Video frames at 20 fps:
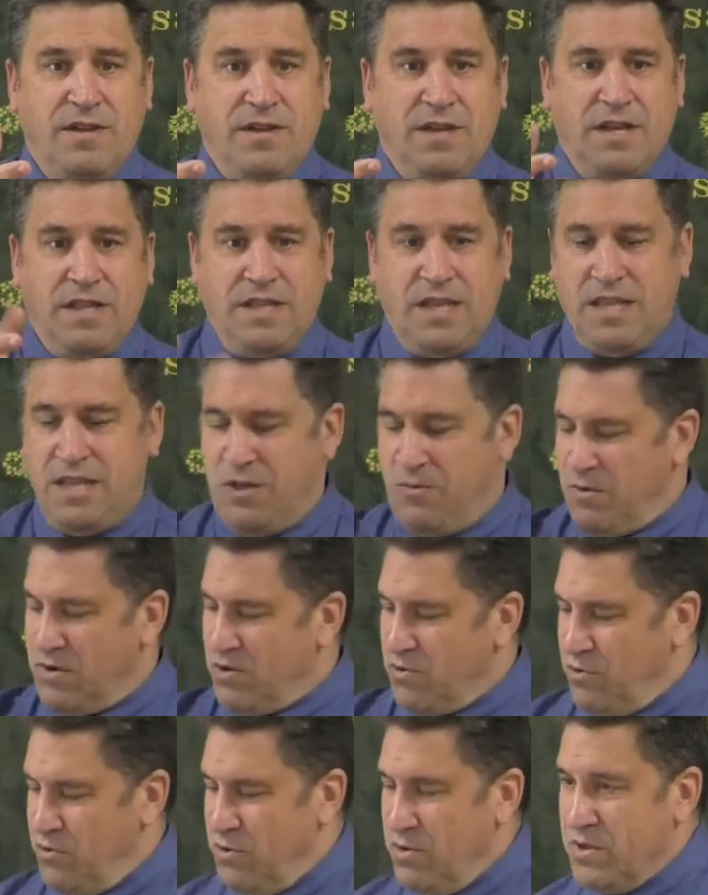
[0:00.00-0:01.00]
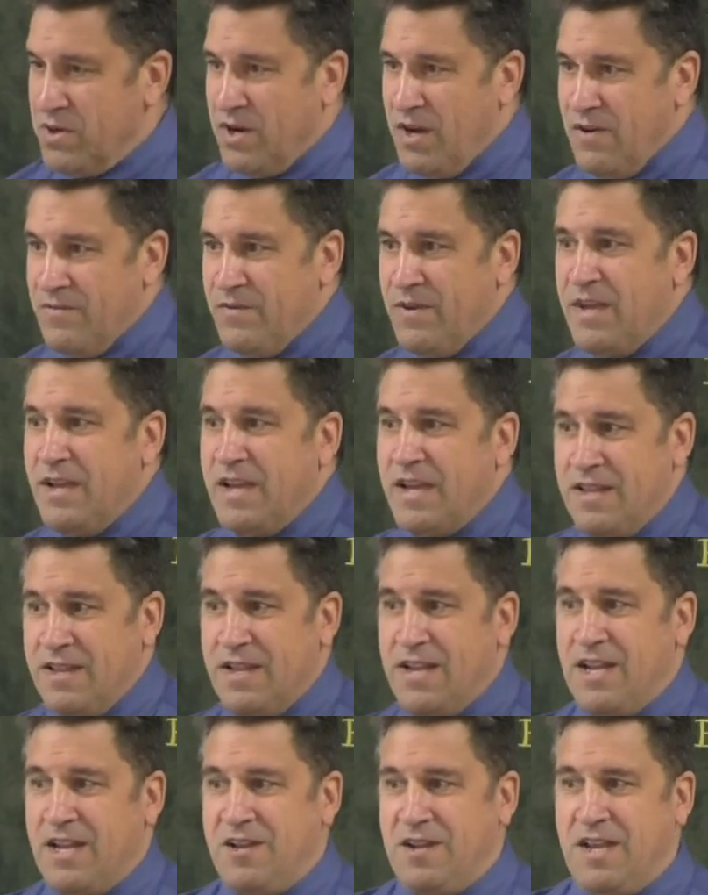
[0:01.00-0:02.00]
And then they would cool it off and
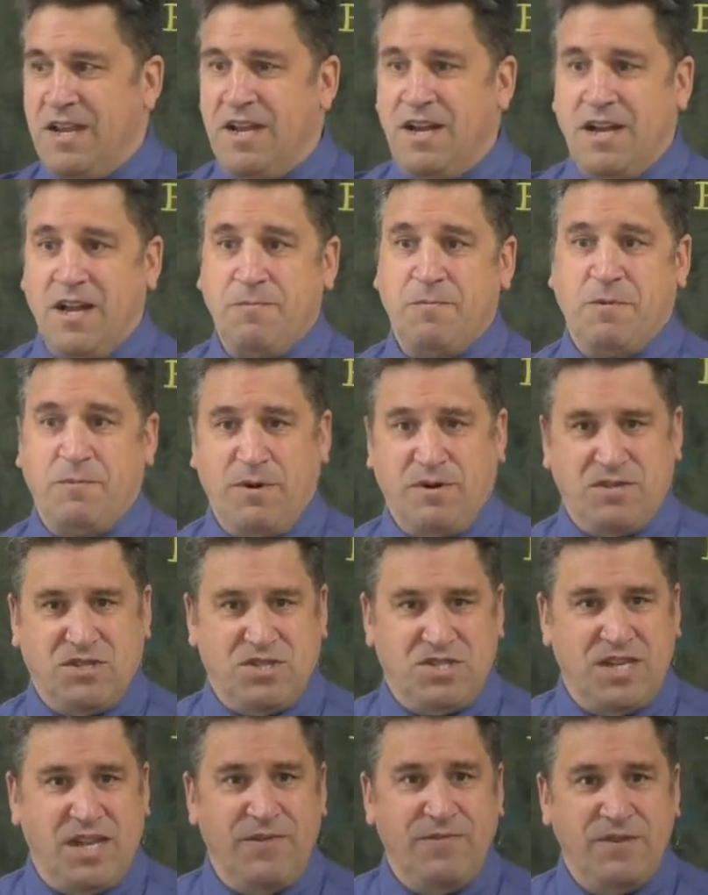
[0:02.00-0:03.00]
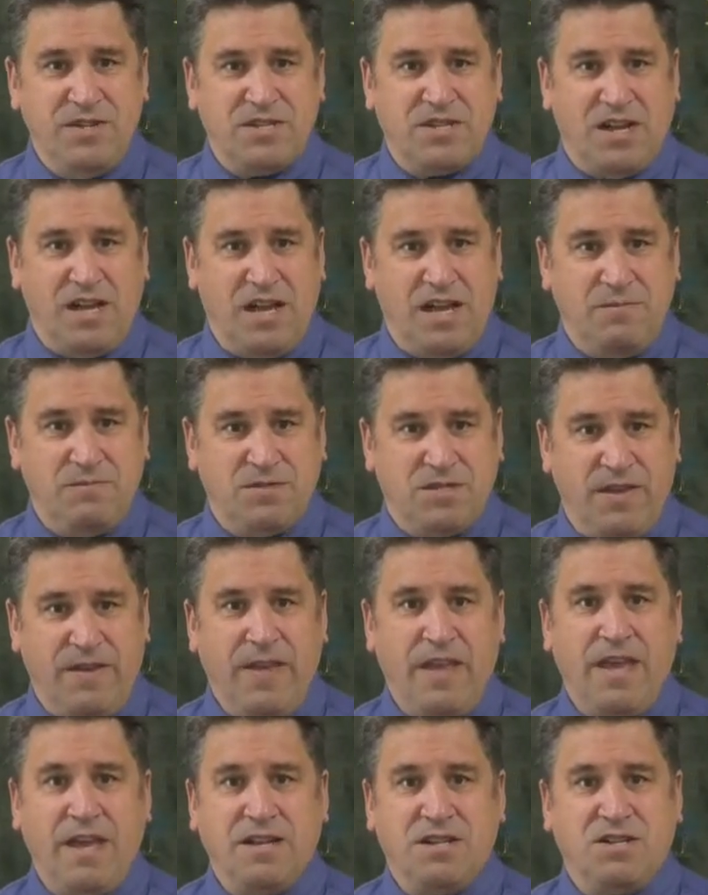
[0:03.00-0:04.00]
then they'd heat it up about seven times
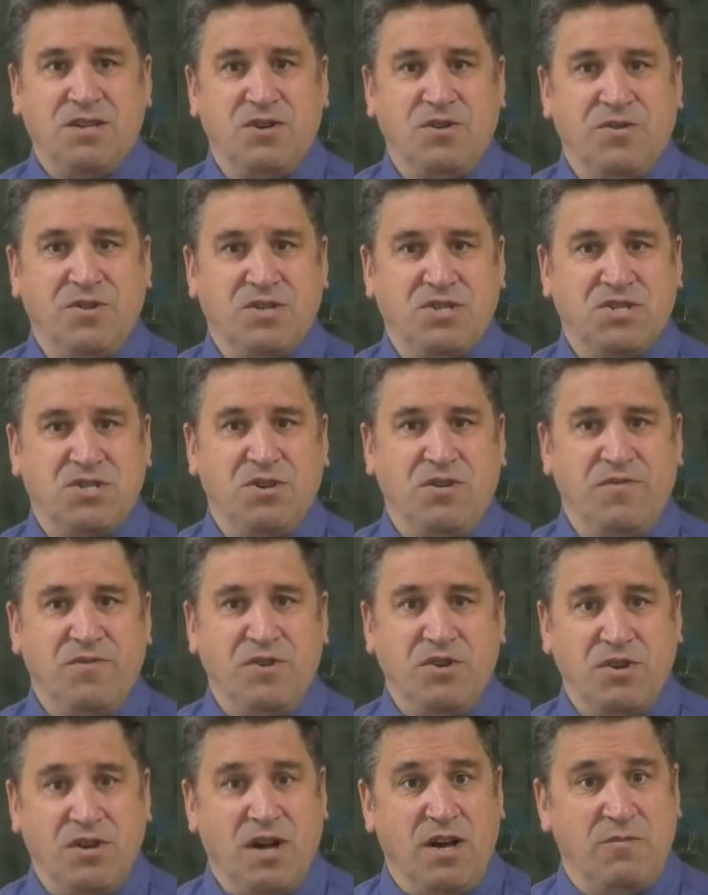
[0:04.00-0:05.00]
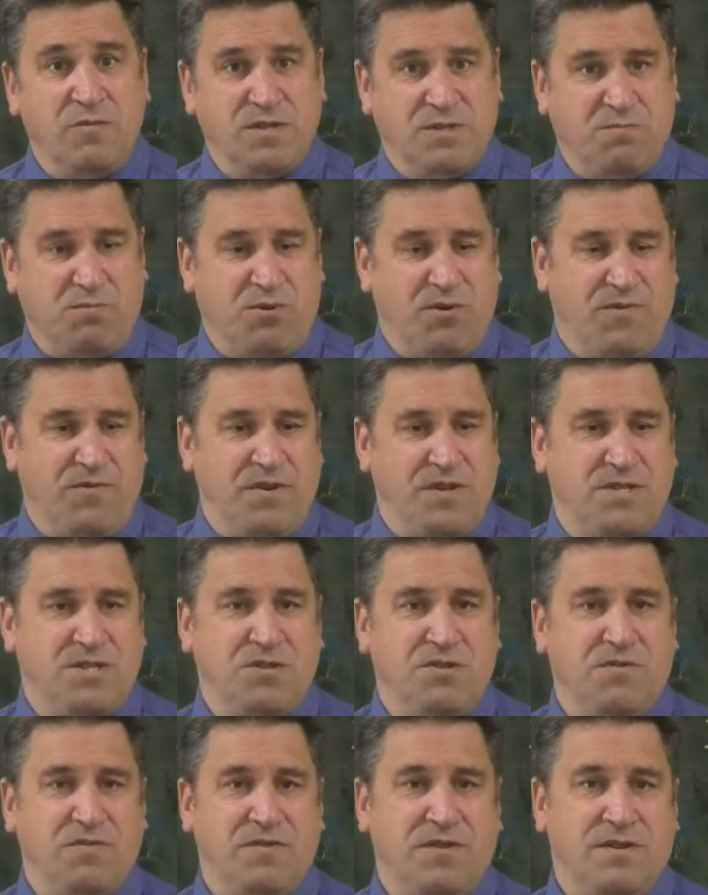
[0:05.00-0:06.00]
until the silver you got was perfect
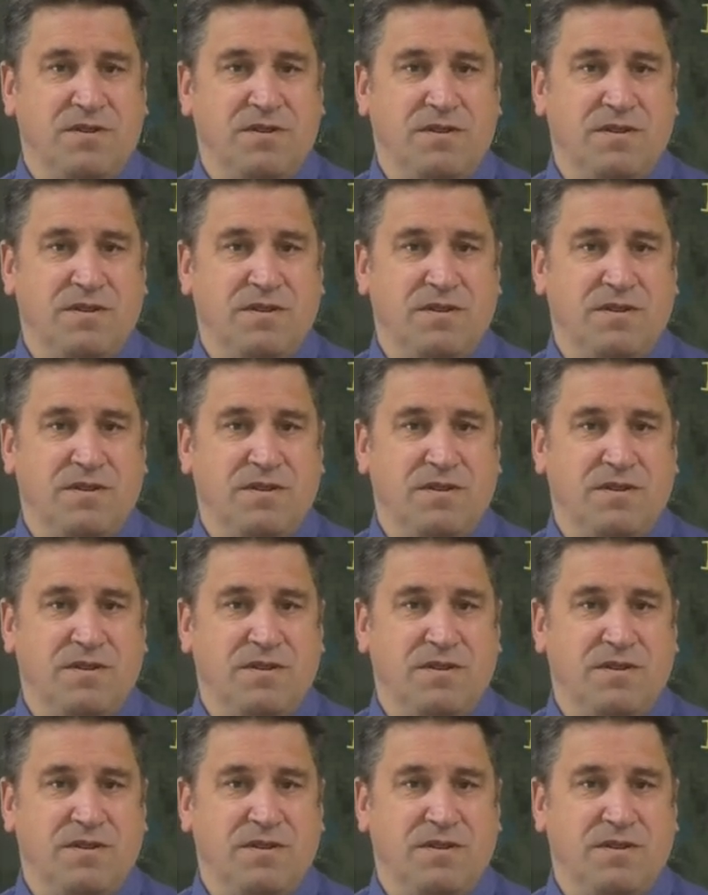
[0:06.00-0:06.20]
silver.